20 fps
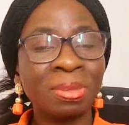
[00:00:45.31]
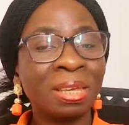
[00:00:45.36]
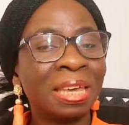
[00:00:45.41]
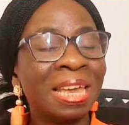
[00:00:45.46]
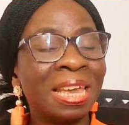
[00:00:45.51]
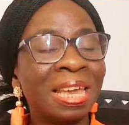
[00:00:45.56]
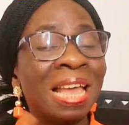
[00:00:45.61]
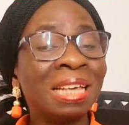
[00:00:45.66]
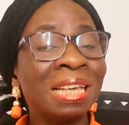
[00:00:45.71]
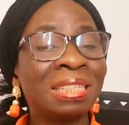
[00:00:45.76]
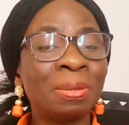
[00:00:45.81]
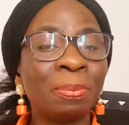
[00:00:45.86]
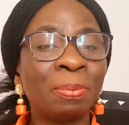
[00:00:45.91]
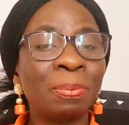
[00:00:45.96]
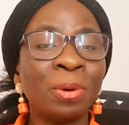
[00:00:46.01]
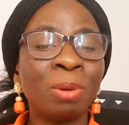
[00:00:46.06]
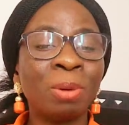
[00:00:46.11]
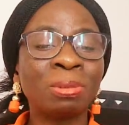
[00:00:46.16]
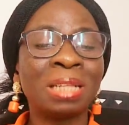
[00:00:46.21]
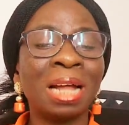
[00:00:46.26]
Here is the
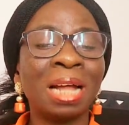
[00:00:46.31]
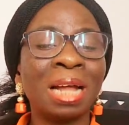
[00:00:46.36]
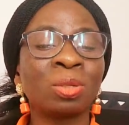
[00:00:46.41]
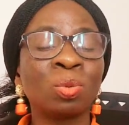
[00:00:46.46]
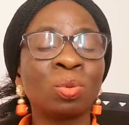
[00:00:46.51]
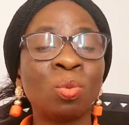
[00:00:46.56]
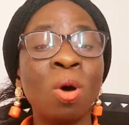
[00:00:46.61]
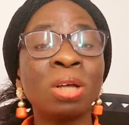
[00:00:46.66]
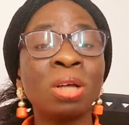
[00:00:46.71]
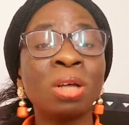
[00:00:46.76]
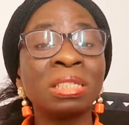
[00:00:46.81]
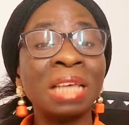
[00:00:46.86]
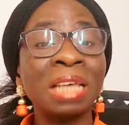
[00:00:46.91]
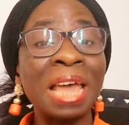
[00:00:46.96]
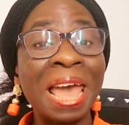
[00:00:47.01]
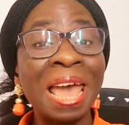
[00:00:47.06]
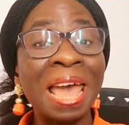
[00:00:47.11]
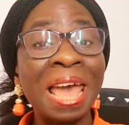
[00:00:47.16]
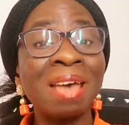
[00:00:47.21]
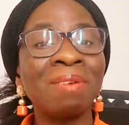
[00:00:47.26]
prompt that works
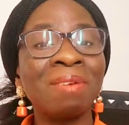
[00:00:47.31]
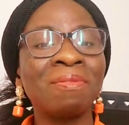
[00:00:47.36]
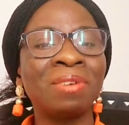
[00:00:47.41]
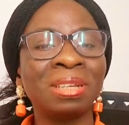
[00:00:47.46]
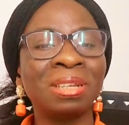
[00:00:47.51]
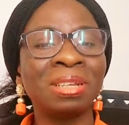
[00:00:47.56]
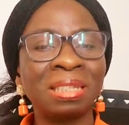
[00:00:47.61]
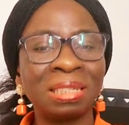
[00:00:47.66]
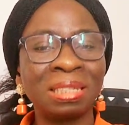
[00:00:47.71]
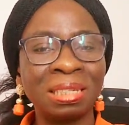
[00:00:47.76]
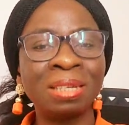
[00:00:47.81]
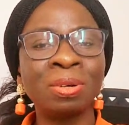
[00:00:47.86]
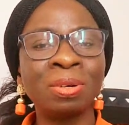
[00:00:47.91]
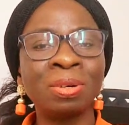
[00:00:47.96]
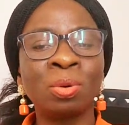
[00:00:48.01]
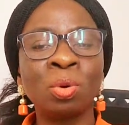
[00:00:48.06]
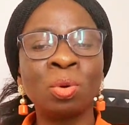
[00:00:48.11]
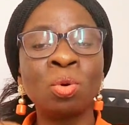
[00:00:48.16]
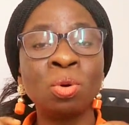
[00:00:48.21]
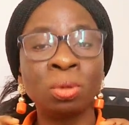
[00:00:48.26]
every
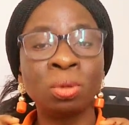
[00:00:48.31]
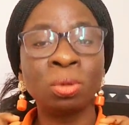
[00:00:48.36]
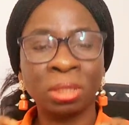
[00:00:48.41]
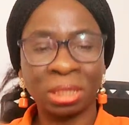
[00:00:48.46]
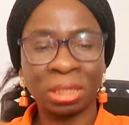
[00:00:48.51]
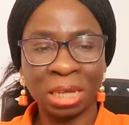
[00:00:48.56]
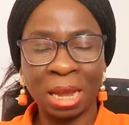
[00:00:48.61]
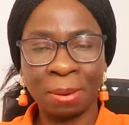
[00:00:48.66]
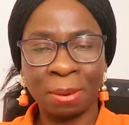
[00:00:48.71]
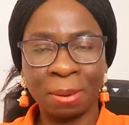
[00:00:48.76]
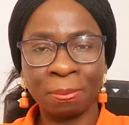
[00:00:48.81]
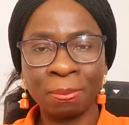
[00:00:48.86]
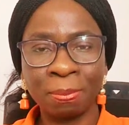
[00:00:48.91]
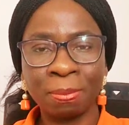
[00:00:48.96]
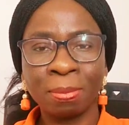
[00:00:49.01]
single time.